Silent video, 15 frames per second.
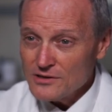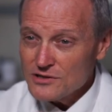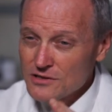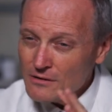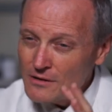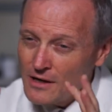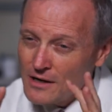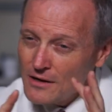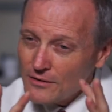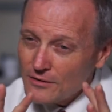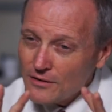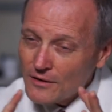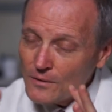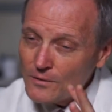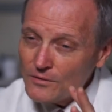And so
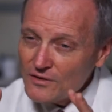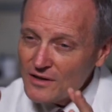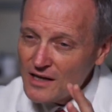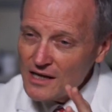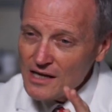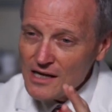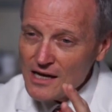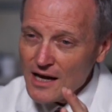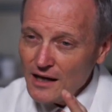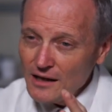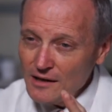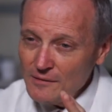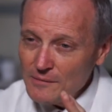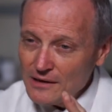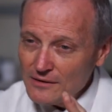those key
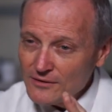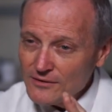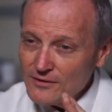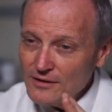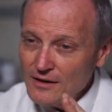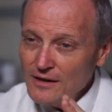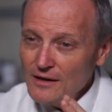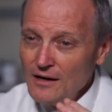elements